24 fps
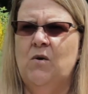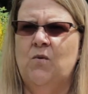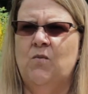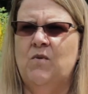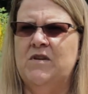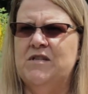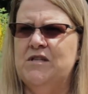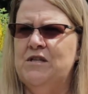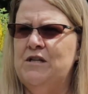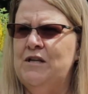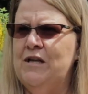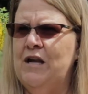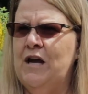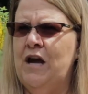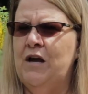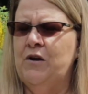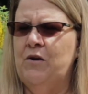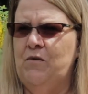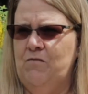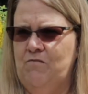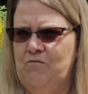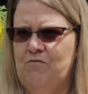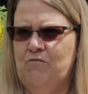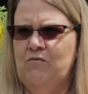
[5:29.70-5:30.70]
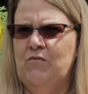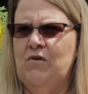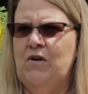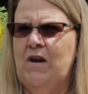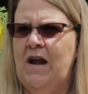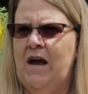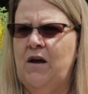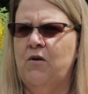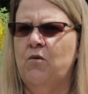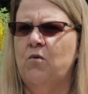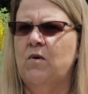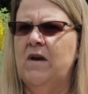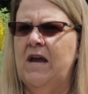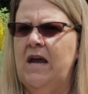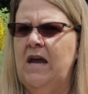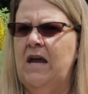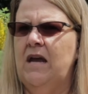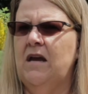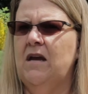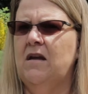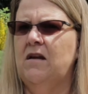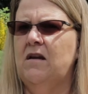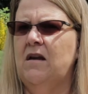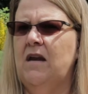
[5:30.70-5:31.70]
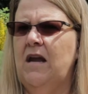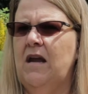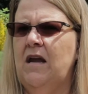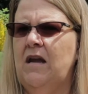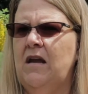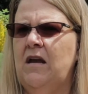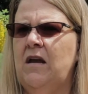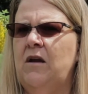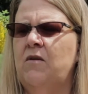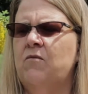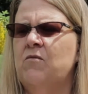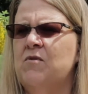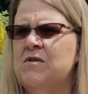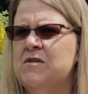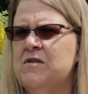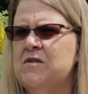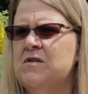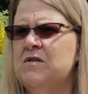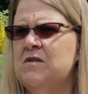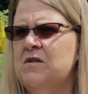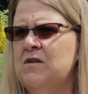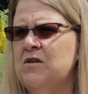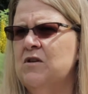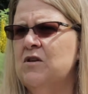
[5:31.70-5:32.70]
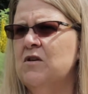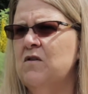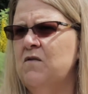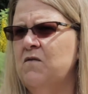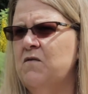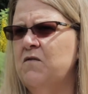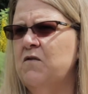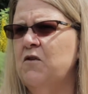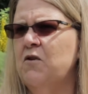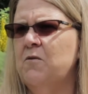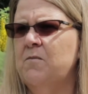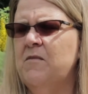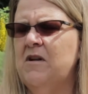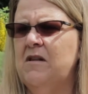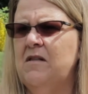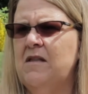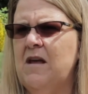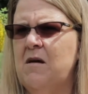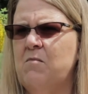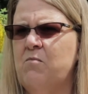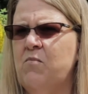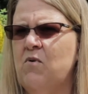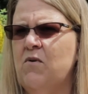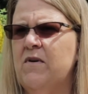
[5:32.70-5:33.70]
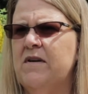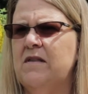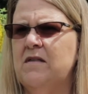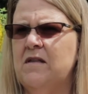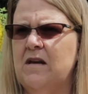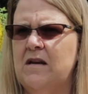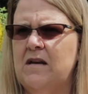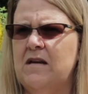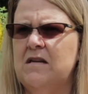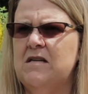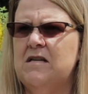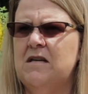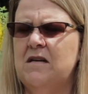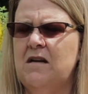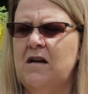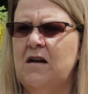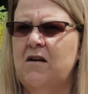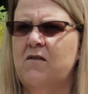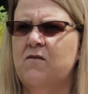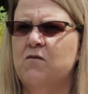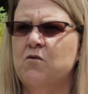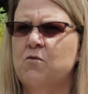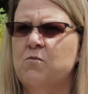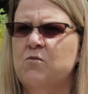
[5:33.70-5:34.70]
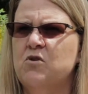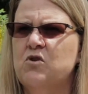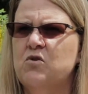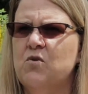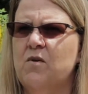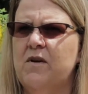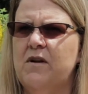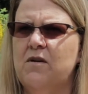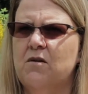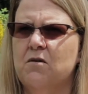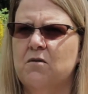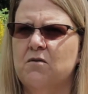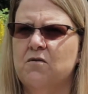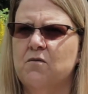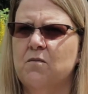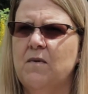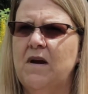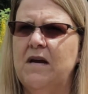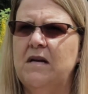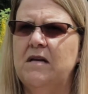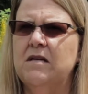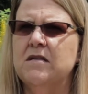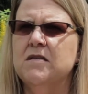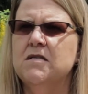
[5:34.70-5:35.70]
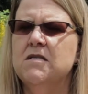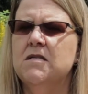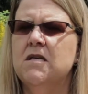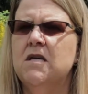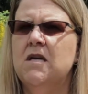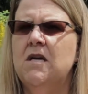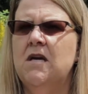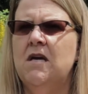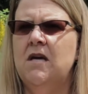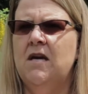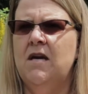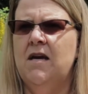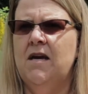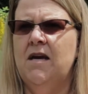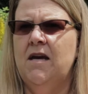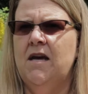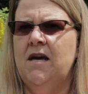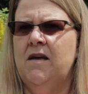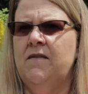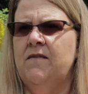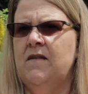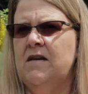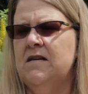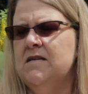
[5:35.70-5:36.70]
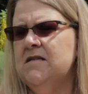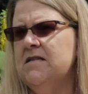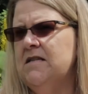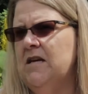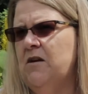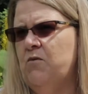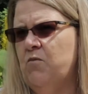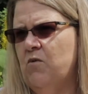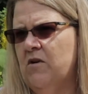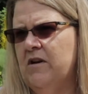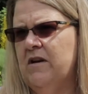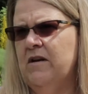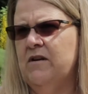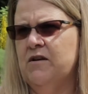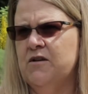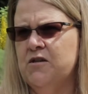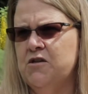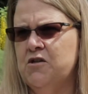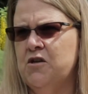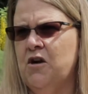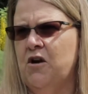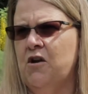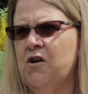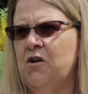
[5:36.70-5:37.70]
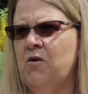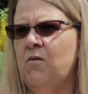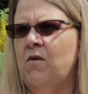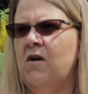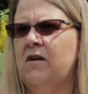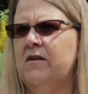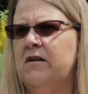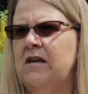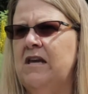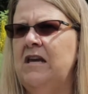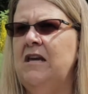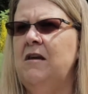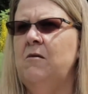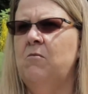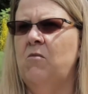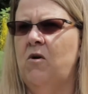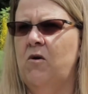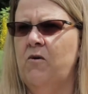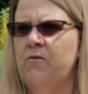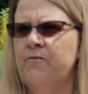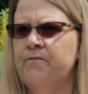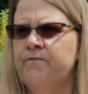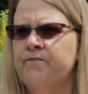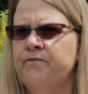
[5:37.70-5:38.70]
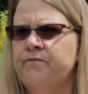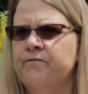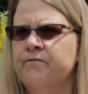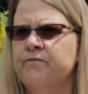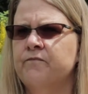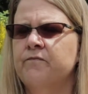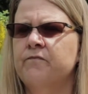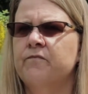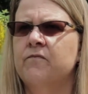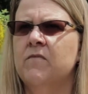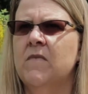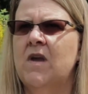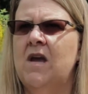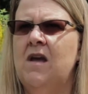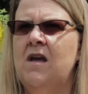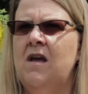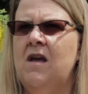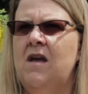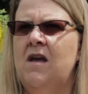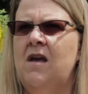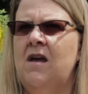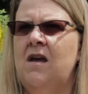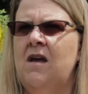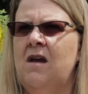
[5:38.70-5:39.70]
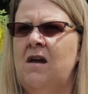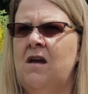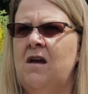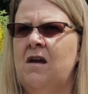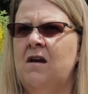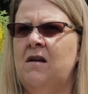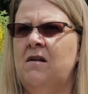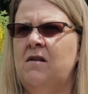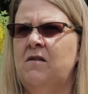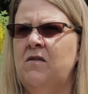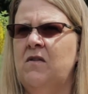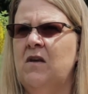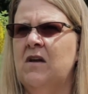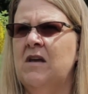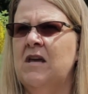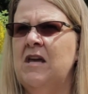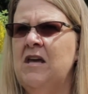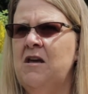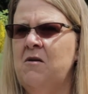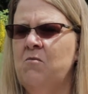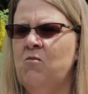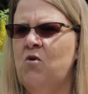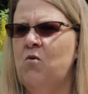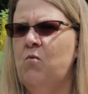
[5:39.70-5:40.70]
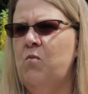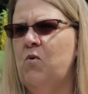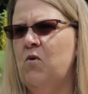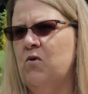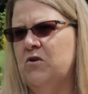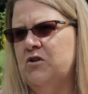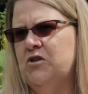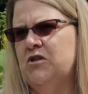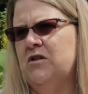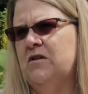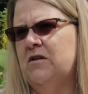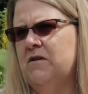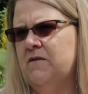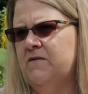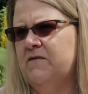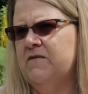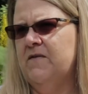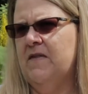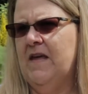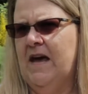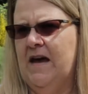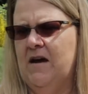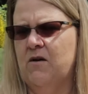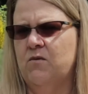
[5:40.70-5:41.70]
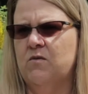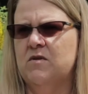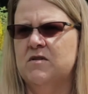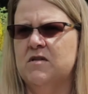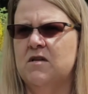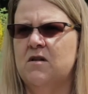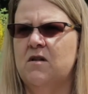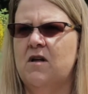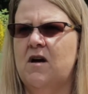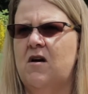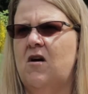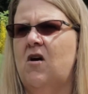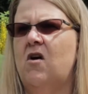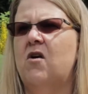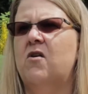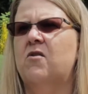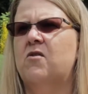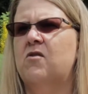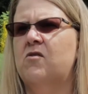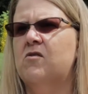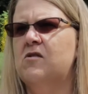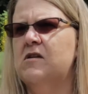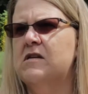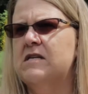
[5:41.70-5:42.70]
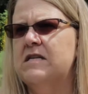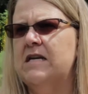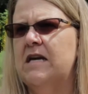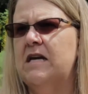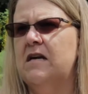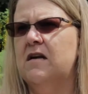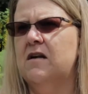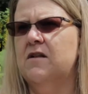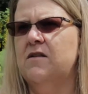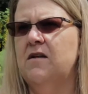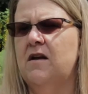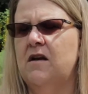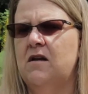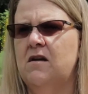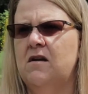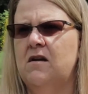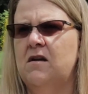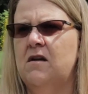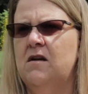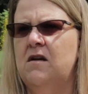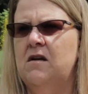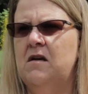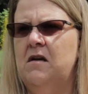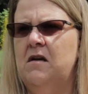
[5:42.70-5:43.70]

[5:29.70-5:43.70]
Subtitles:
was not okay, and it was confirmed at that point that I did have rheumatoid arthritis, and they said, we're going to start you on chemo. And the chemo portion of that was a lot harder to take than